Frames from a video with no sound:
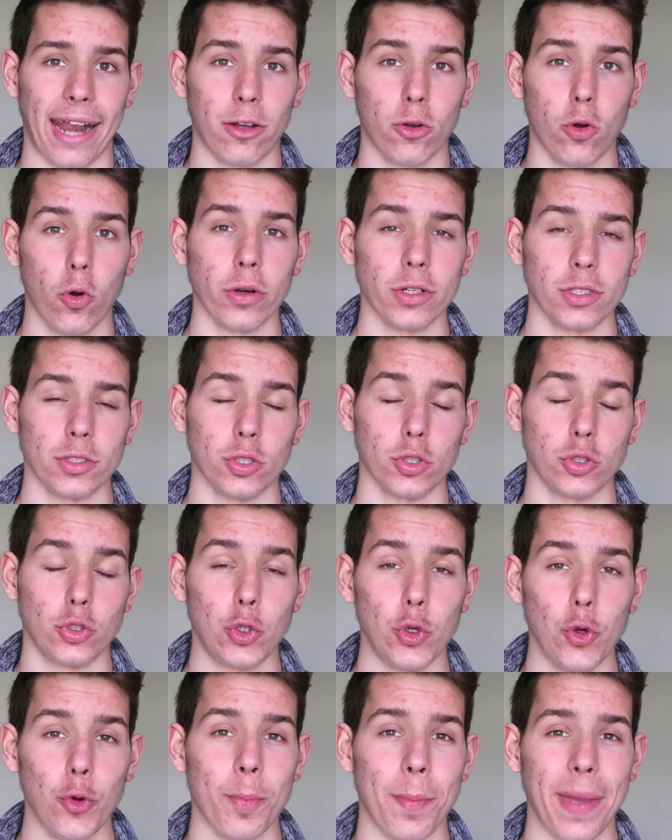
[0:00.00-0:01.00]
And according to
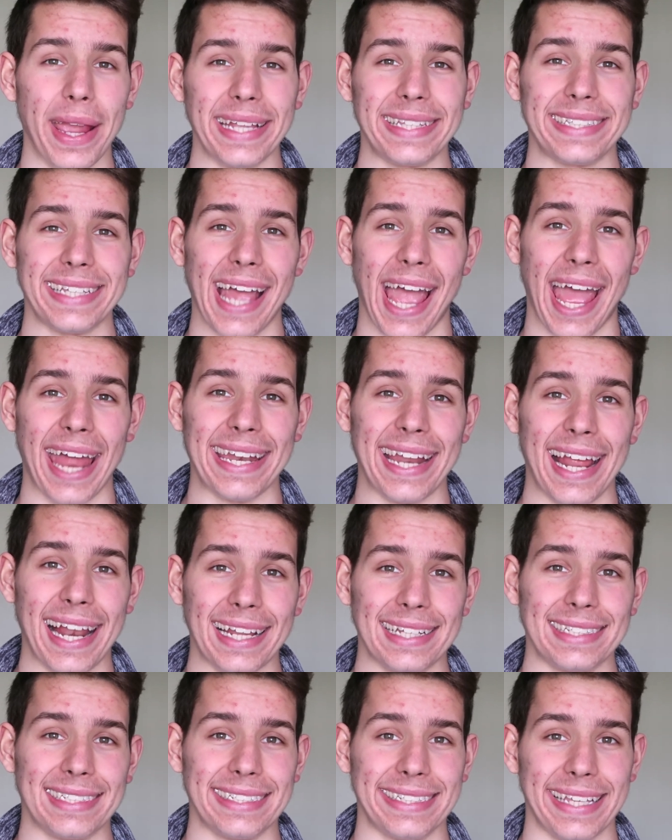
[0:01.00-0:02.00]
two
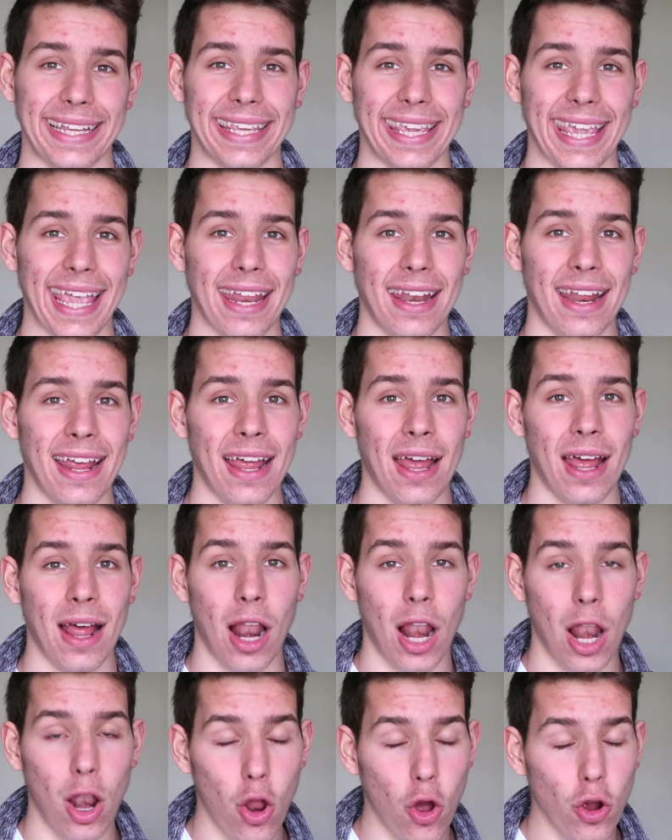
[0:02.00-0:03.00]
meta-analyses, again,
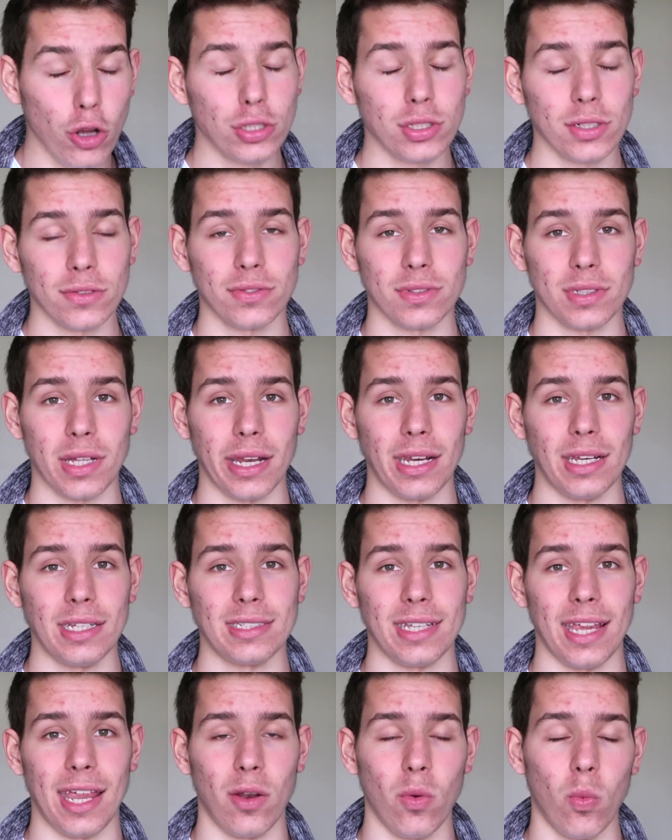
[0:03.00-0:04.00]
loads of
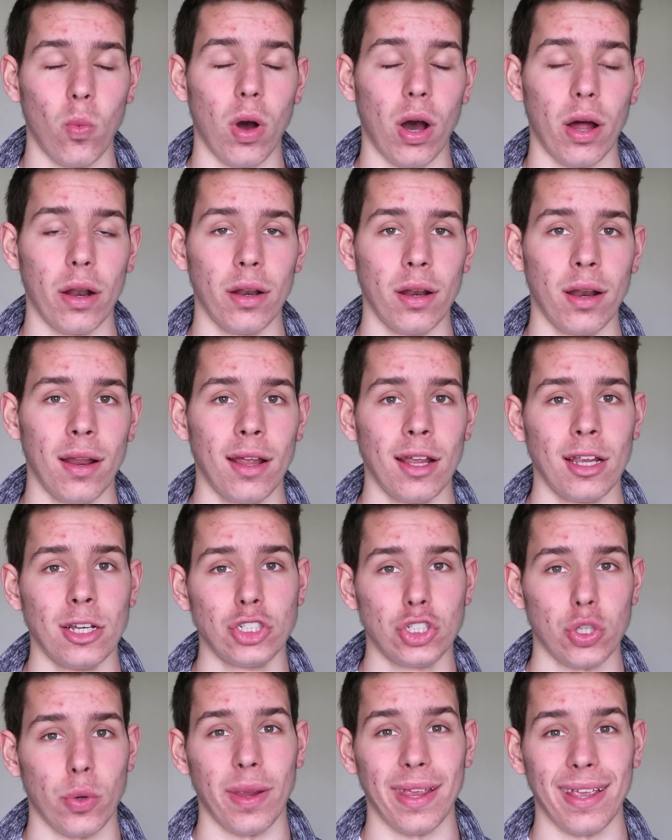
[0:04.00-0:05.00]
studies in one,
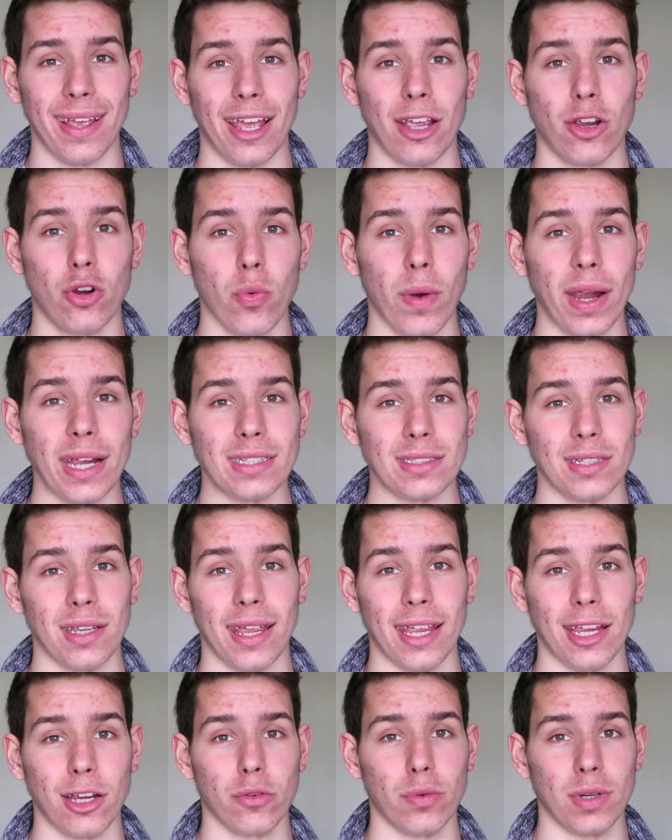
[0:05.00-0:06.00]
showing a greater
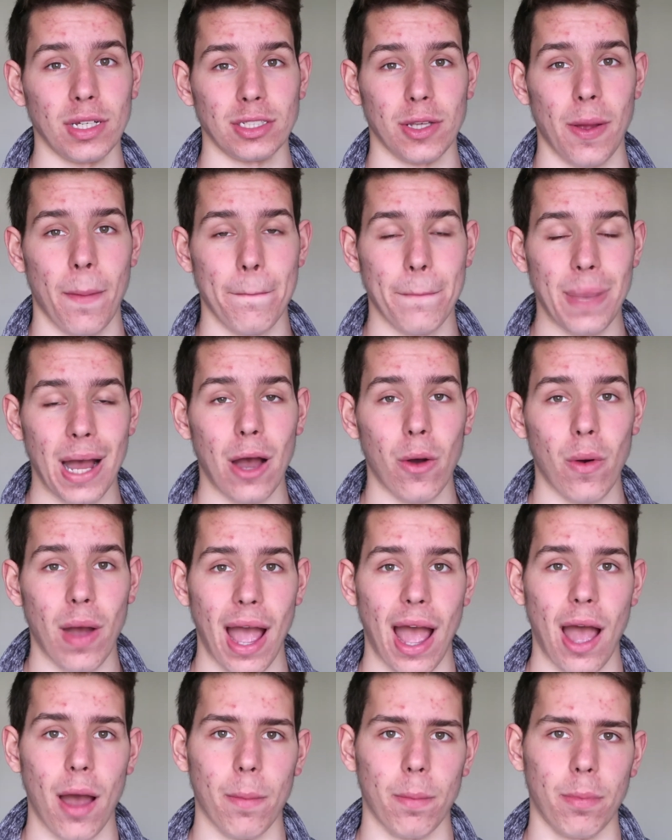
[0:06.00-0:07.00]
increase in
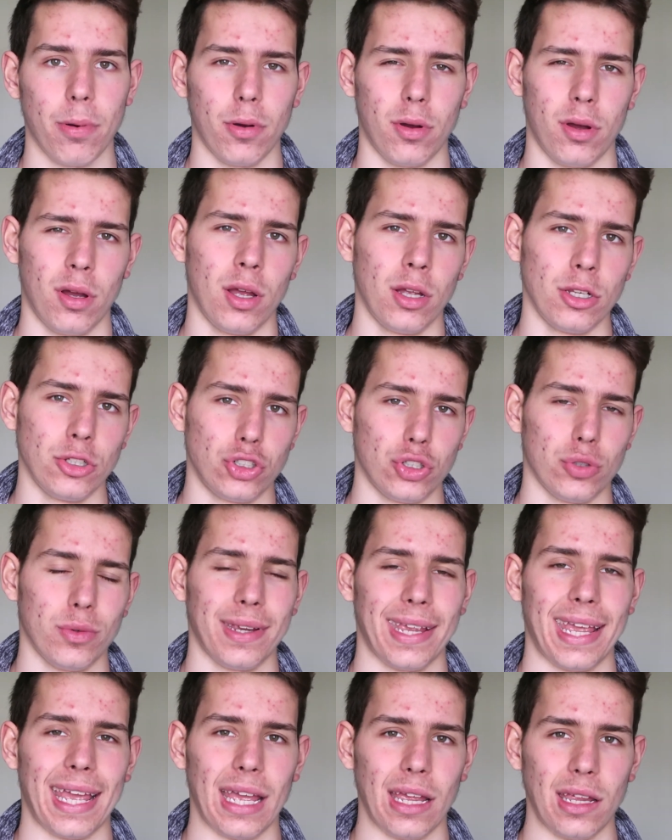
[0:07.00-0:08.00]
power output
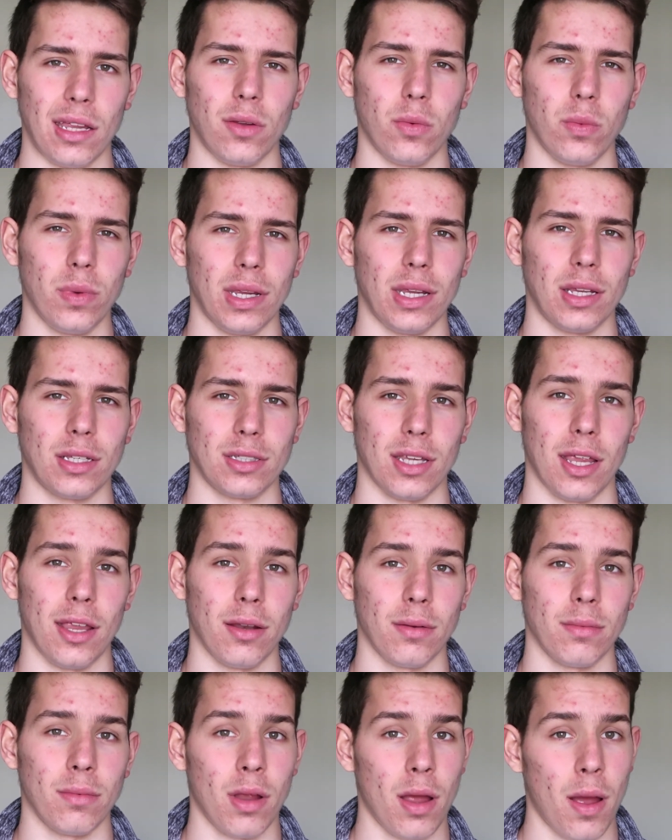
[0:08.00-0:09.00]
during eight weeks
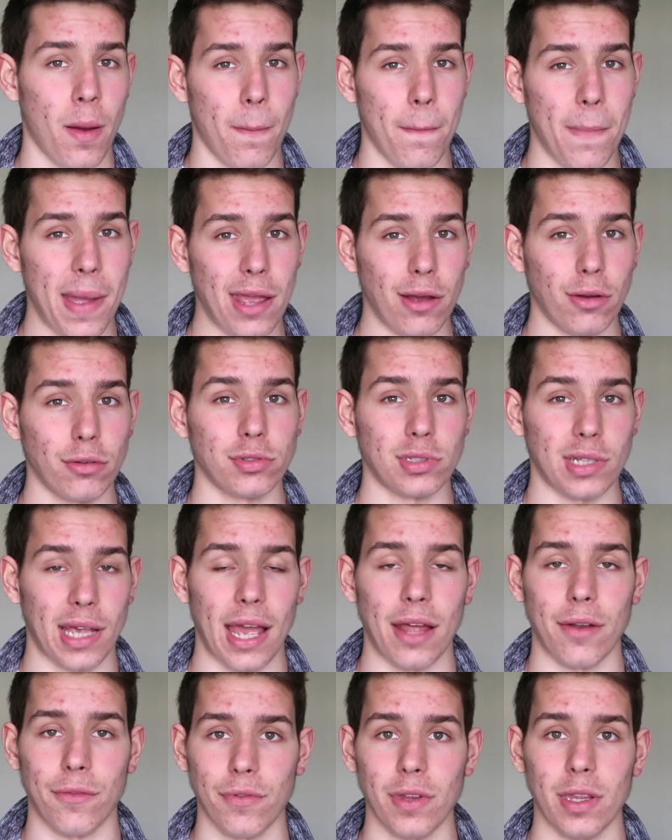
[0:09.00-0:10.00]
in males
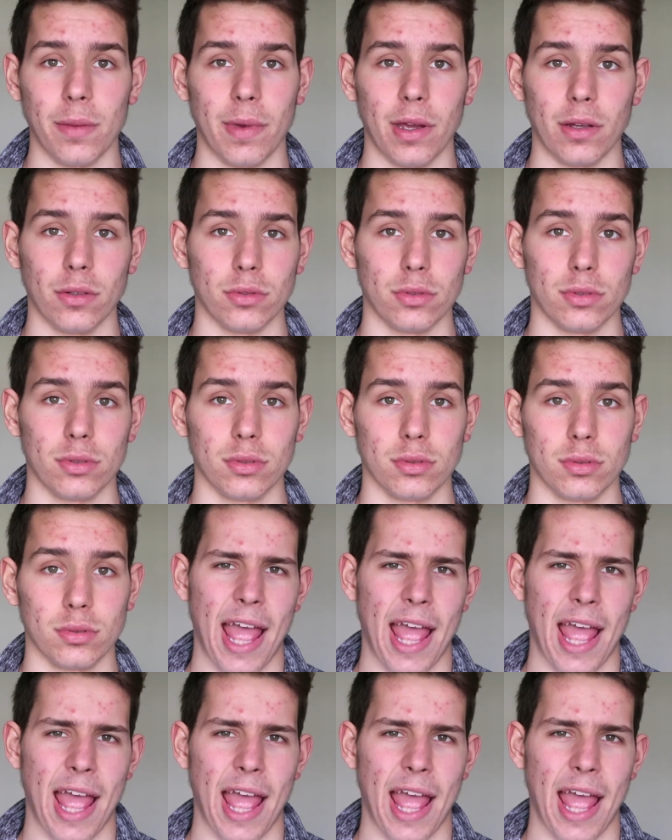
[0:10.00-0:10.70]
and females.